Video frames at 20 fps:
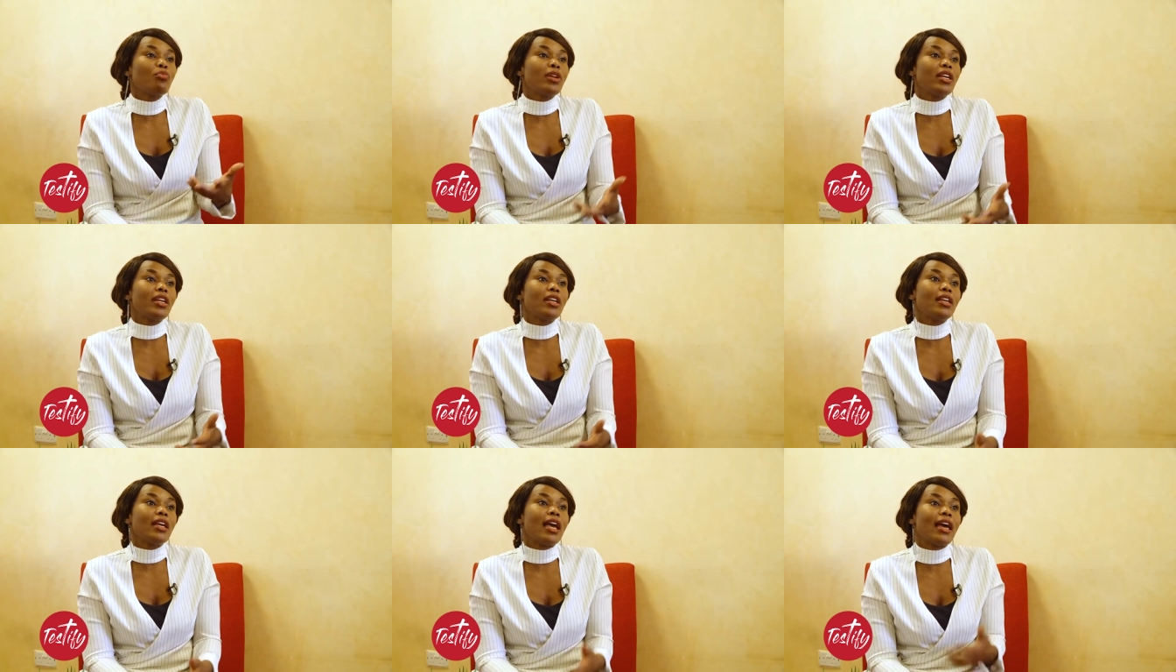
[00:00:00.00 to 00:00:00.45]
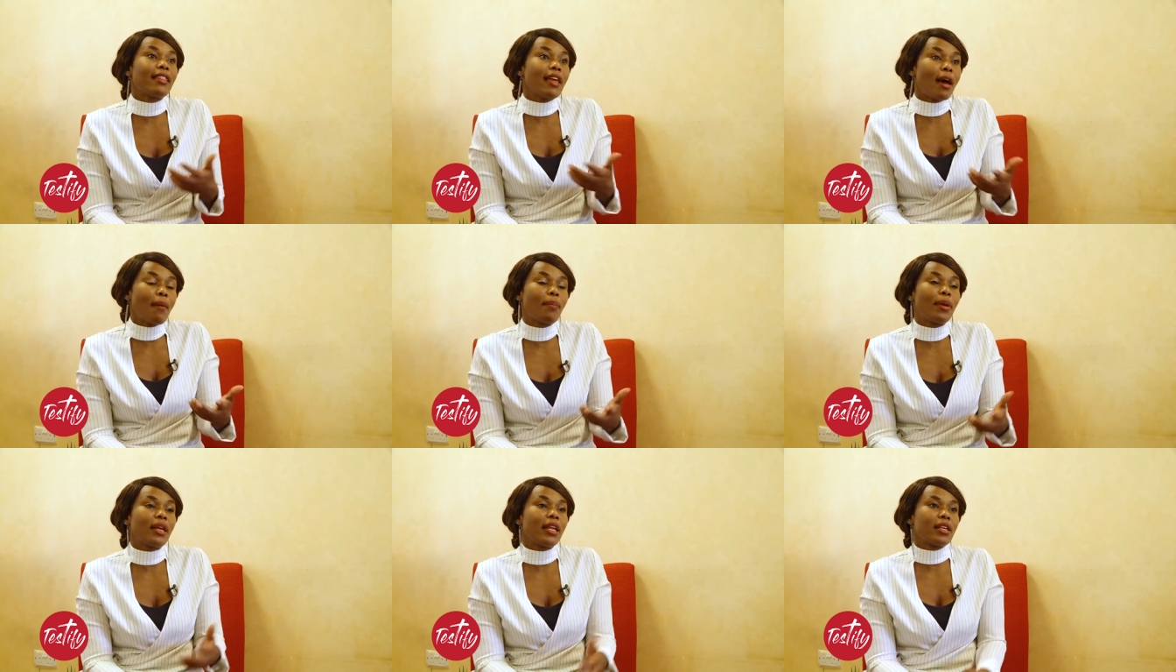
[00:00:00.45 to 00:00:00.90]
be at
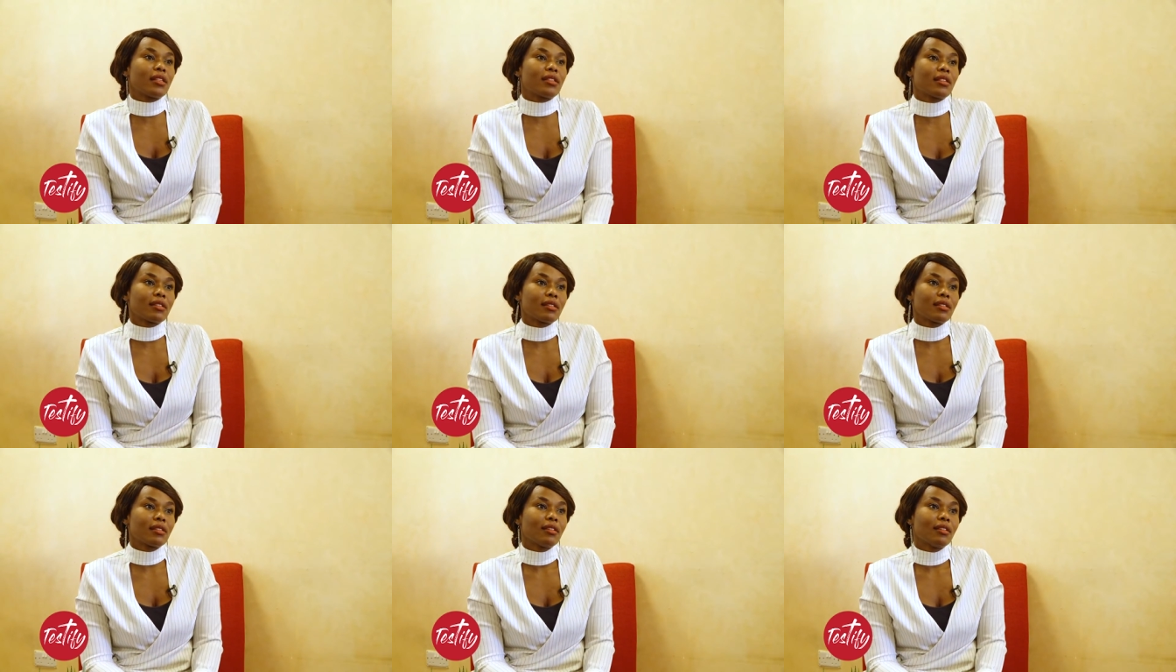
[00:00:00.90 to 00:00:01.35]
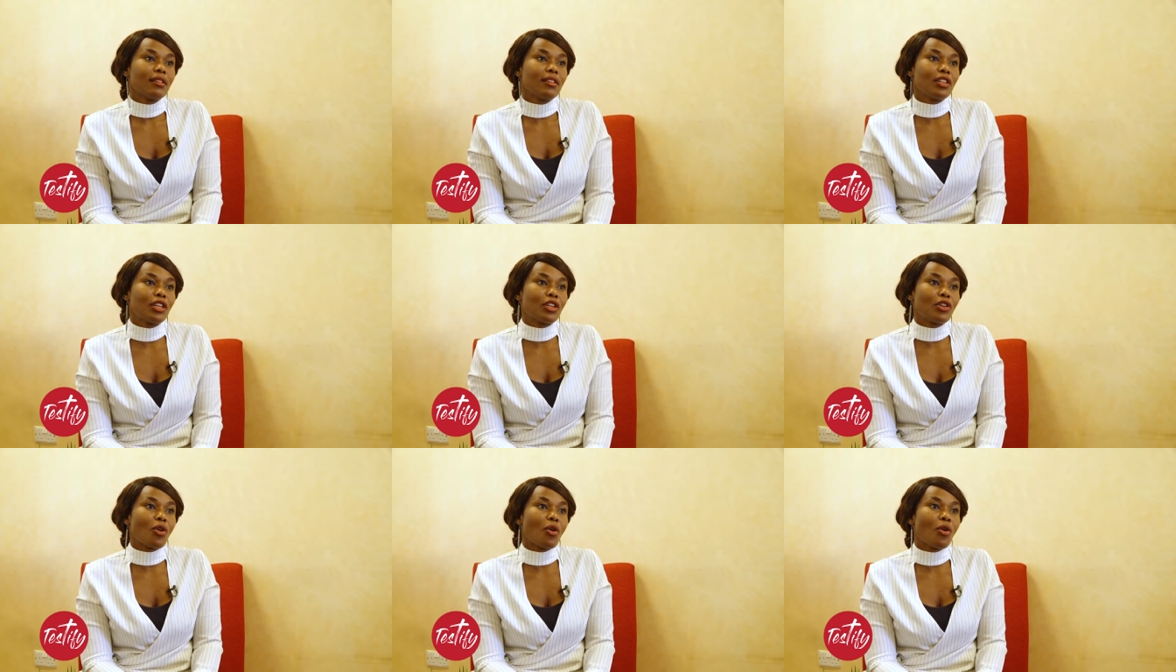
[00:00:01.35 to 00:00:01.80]
that place,
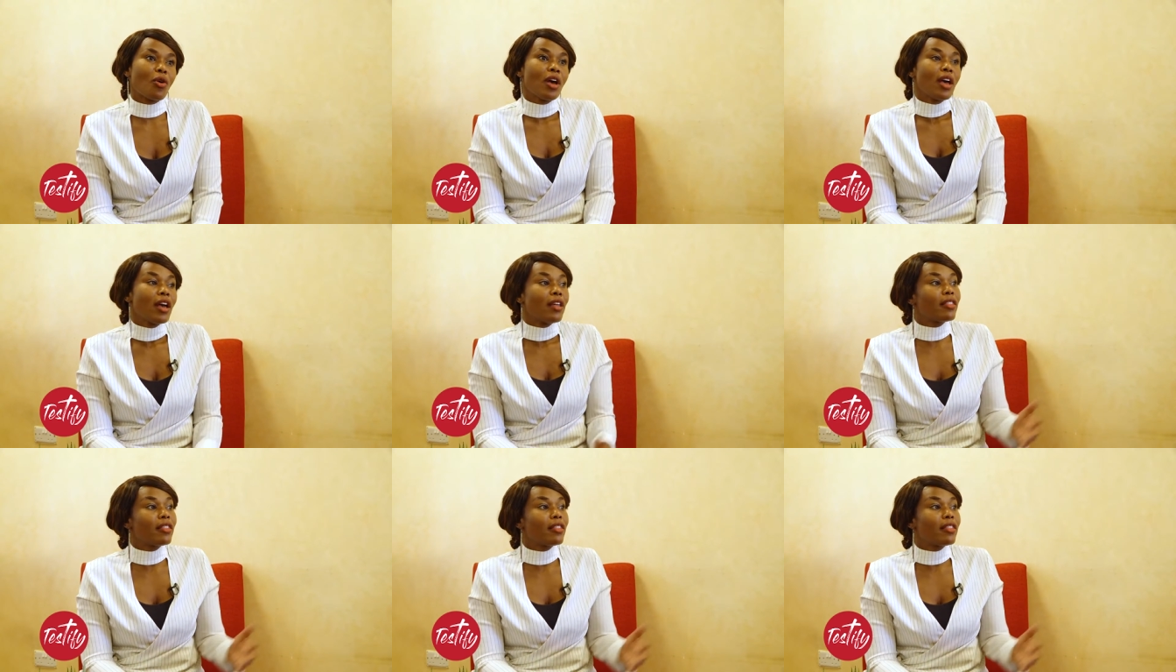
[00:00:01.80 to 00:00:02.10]
you know.